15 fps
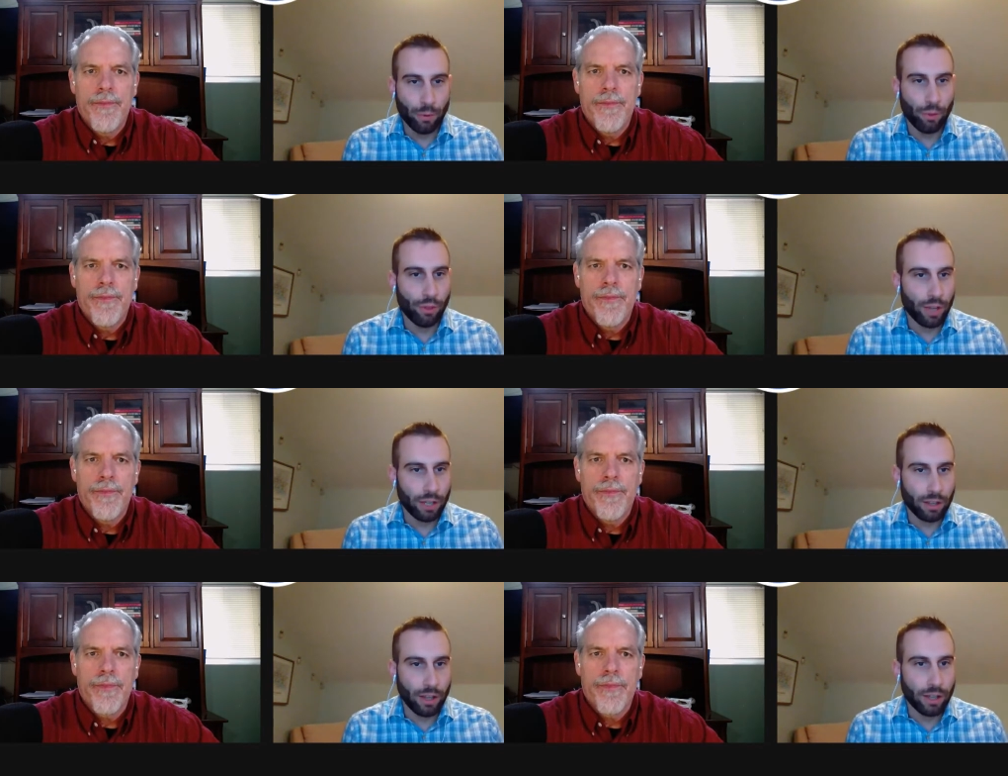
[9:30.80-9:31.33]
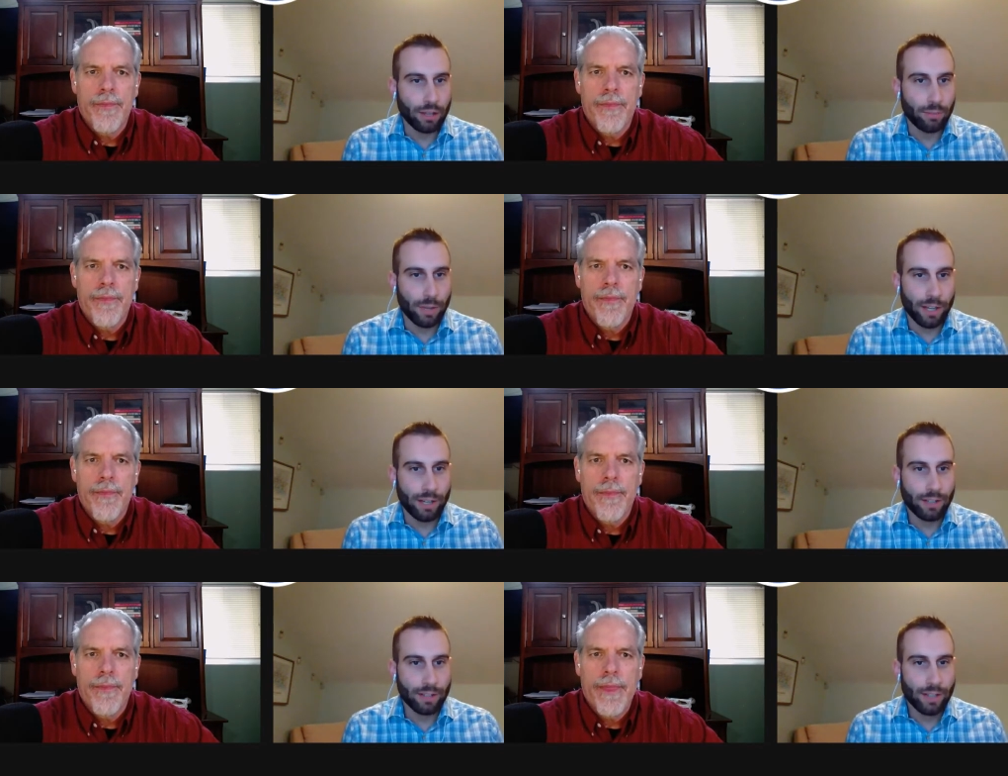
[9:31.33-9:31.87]
Speaker 1: think like me.
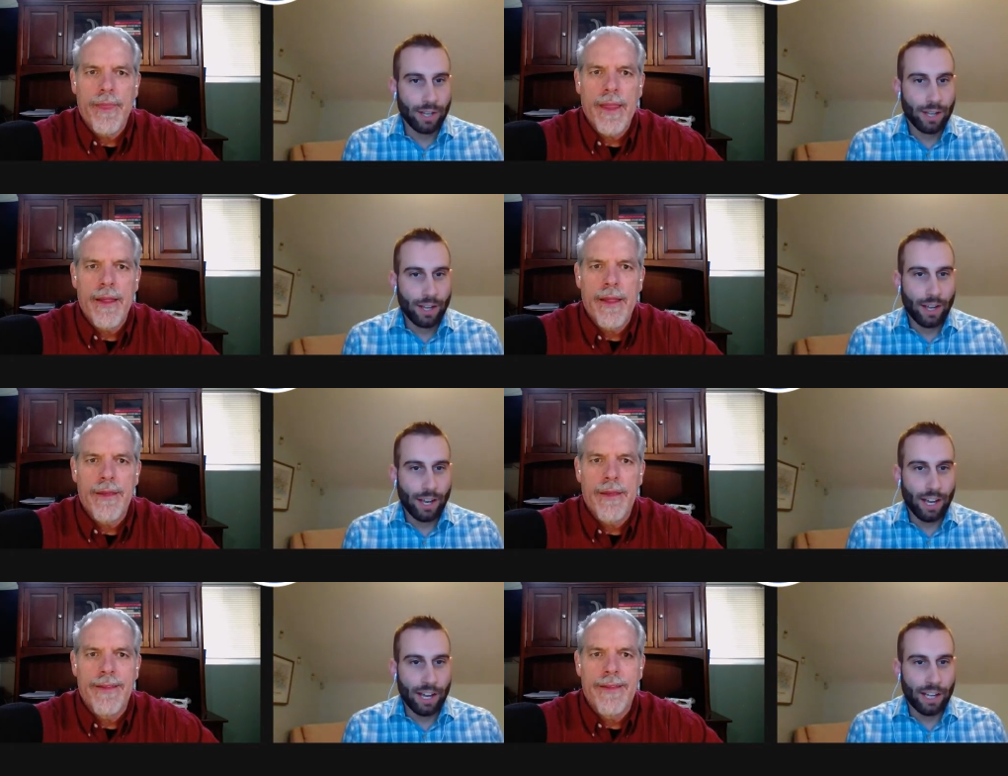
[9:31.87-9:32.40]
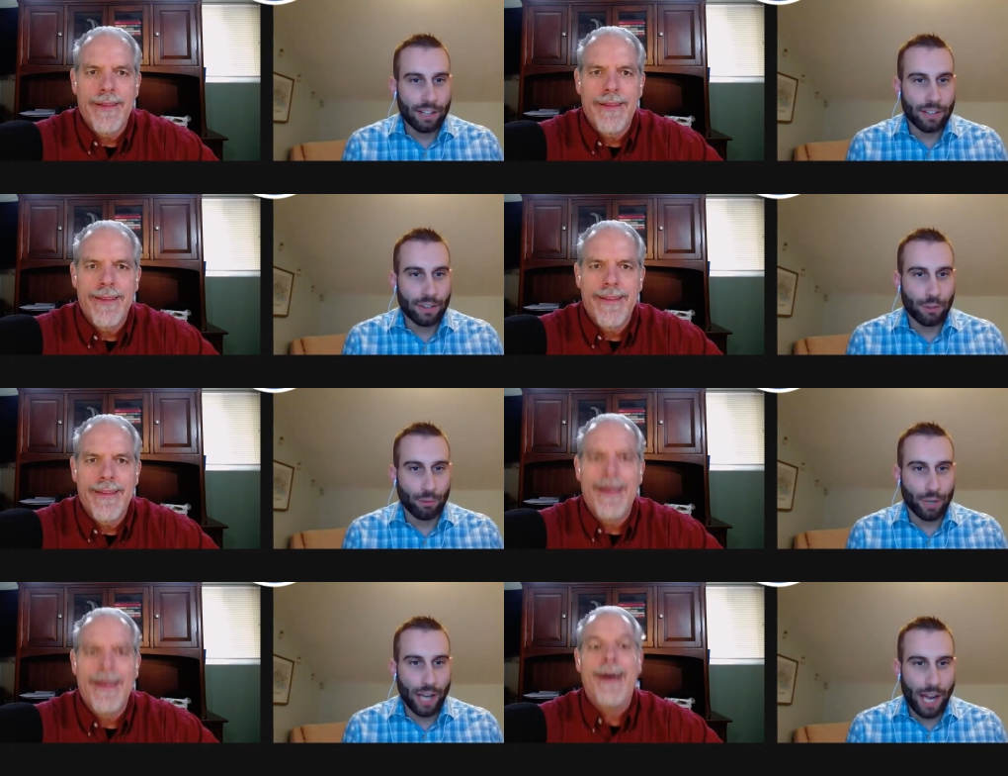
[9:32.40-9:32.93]
And the
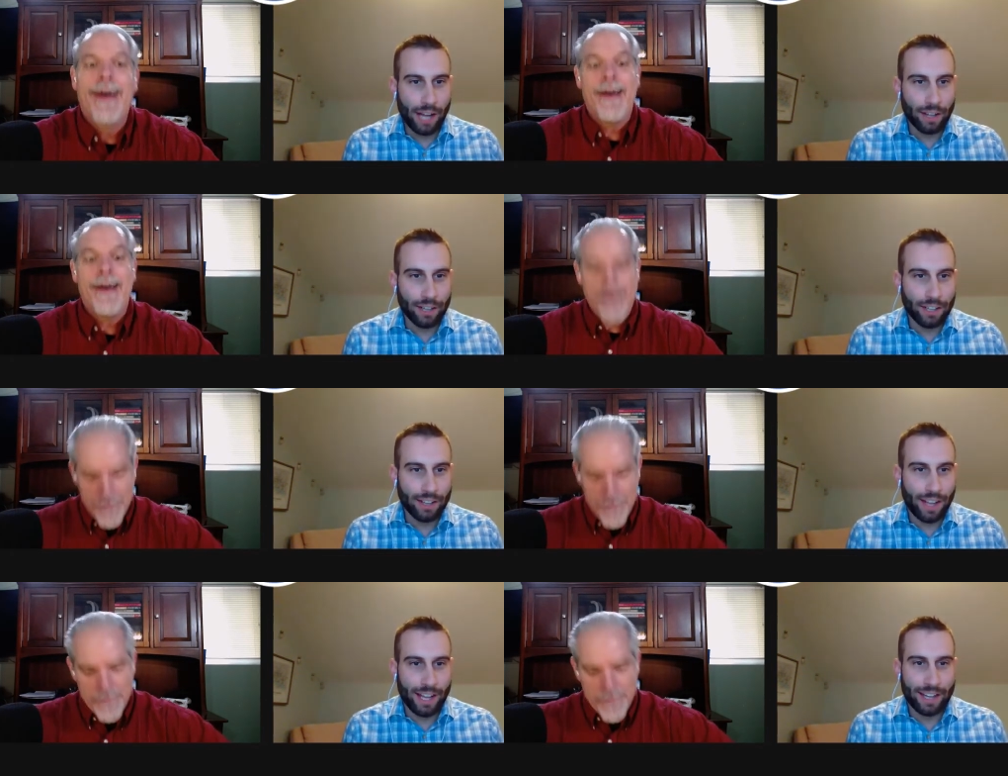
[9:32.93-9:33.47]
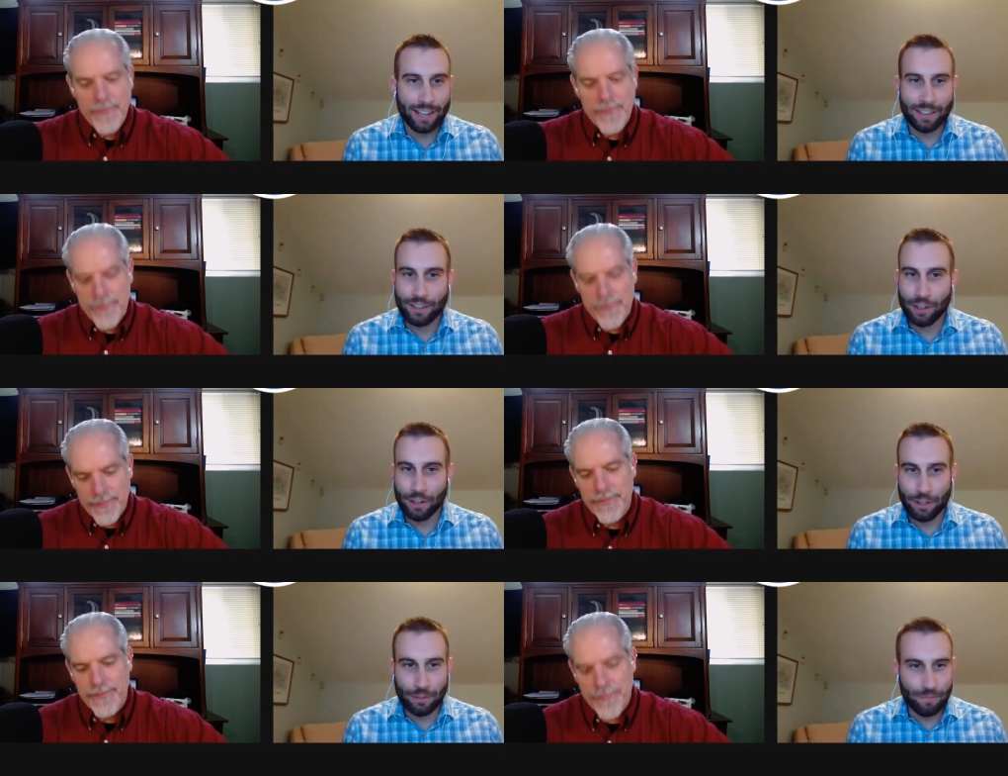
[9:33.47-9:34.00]
reality that
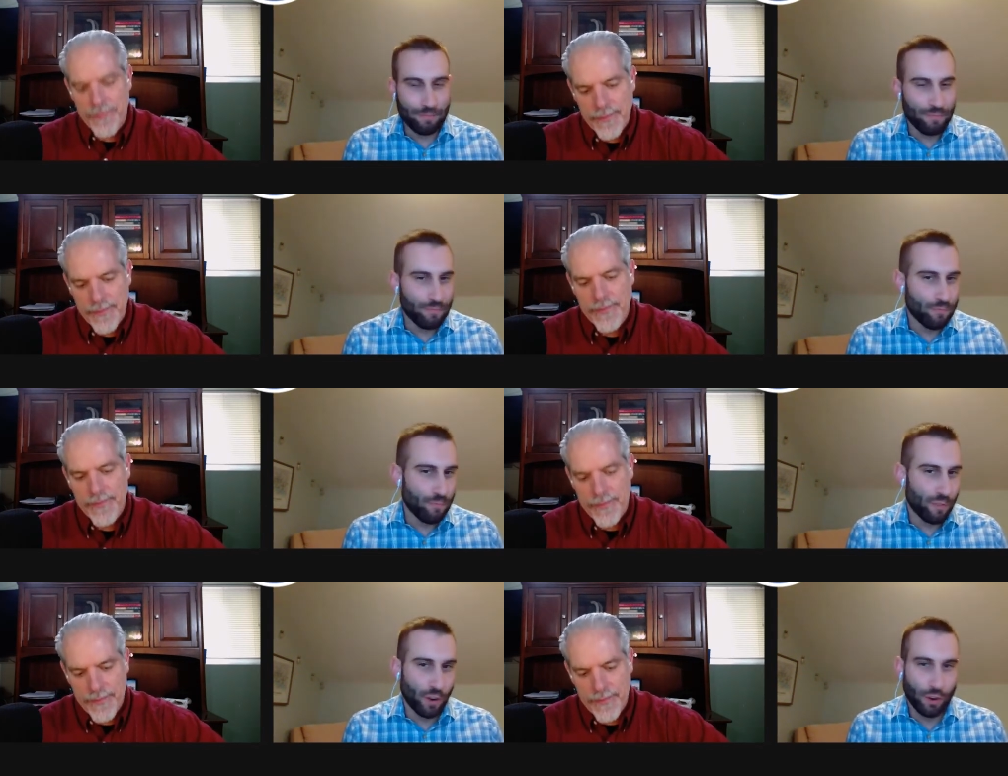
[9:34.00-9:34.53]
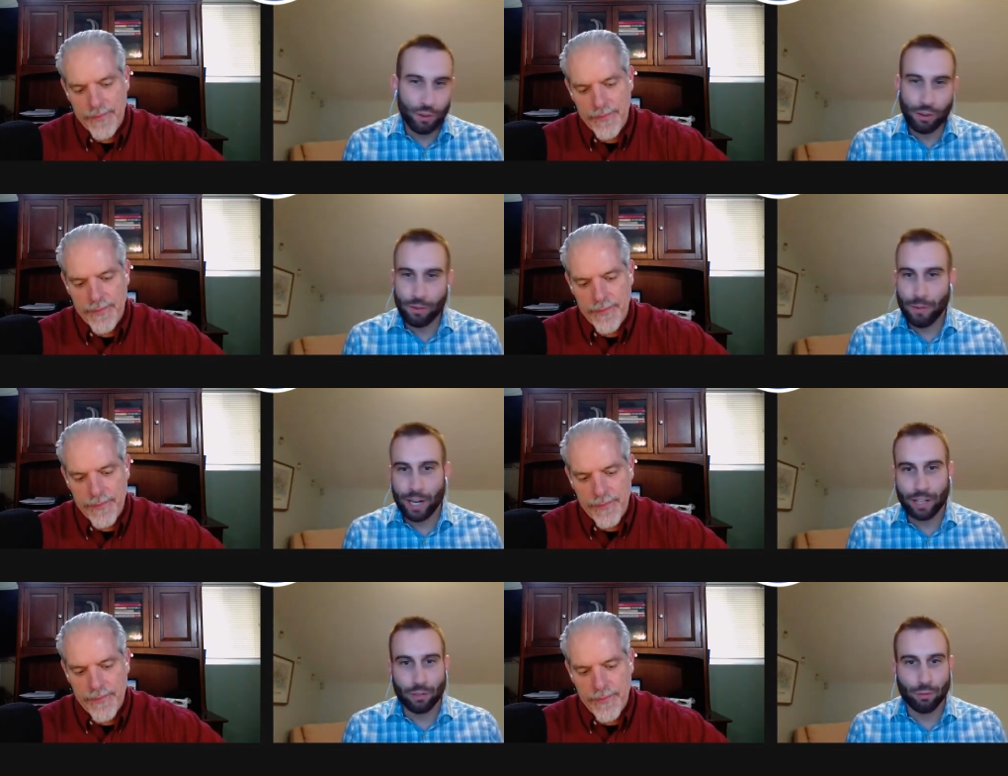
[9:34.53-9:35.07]
the further in my
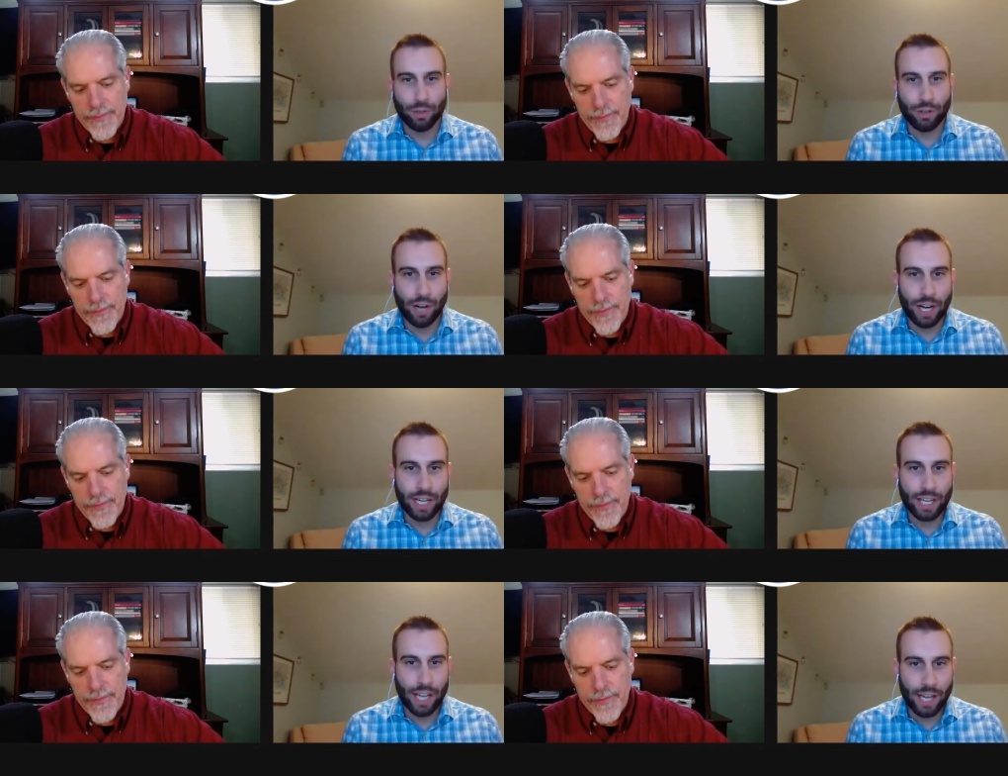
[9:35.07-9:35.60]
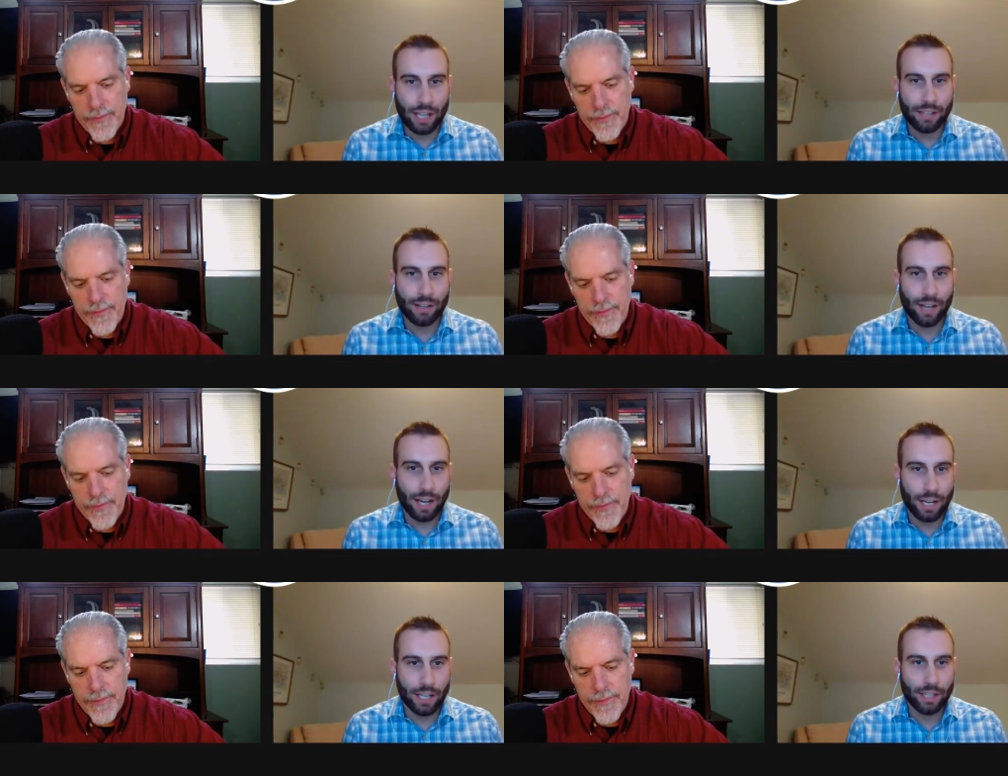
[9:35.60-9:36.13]
career I get,
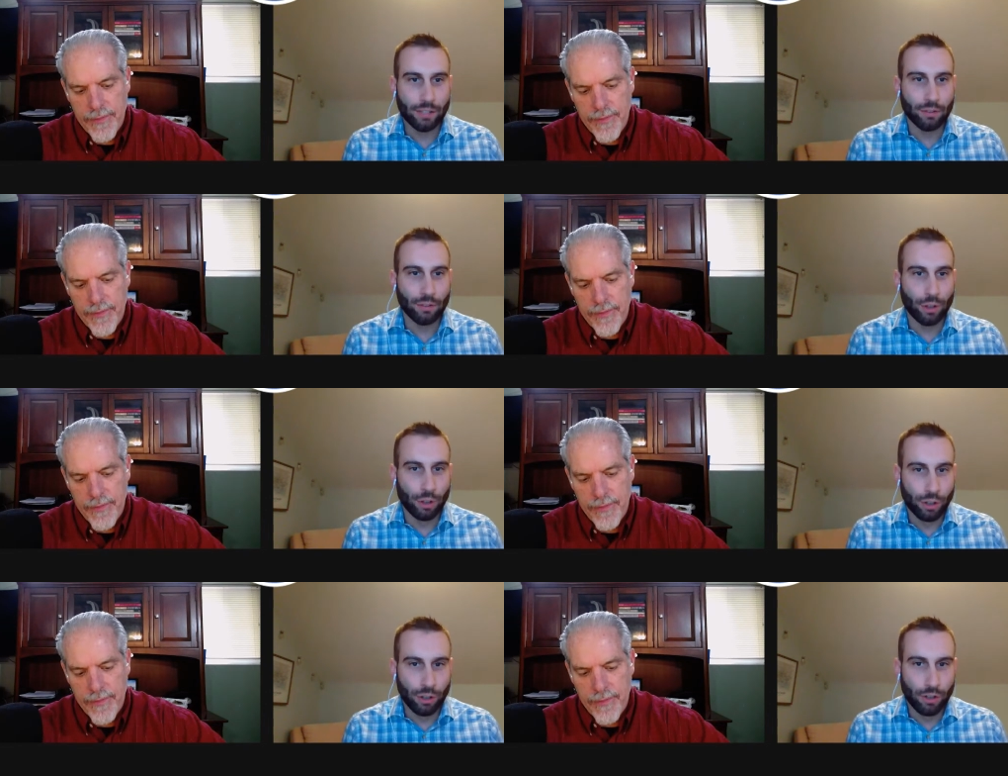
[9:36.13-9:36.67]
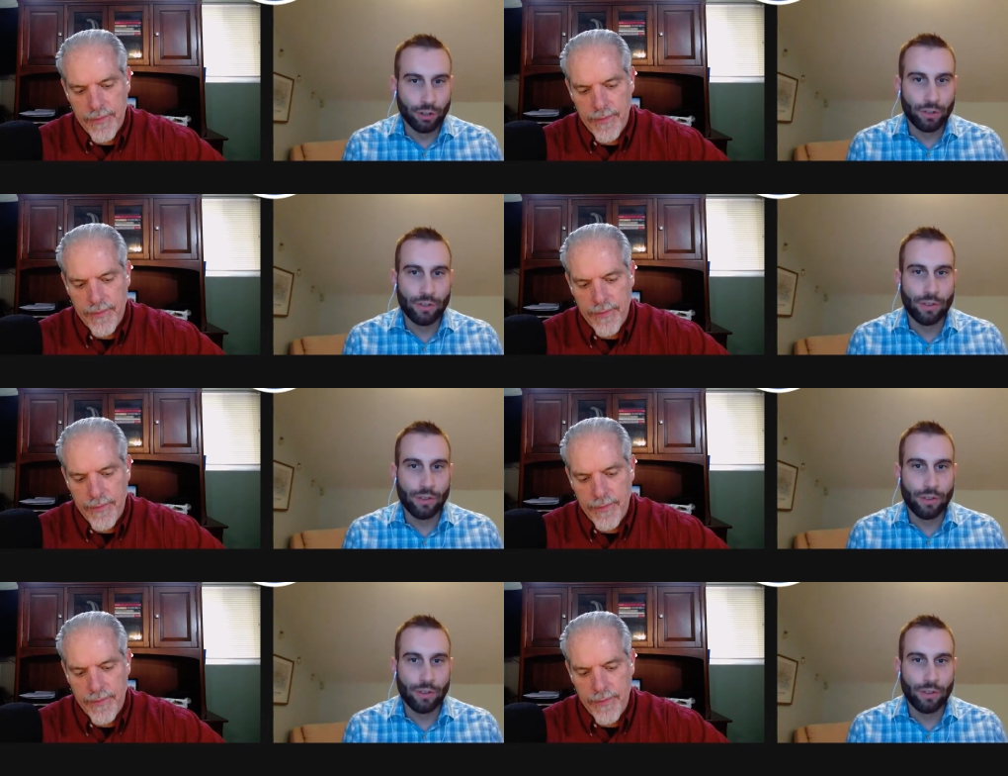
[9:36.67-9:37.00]
I learn,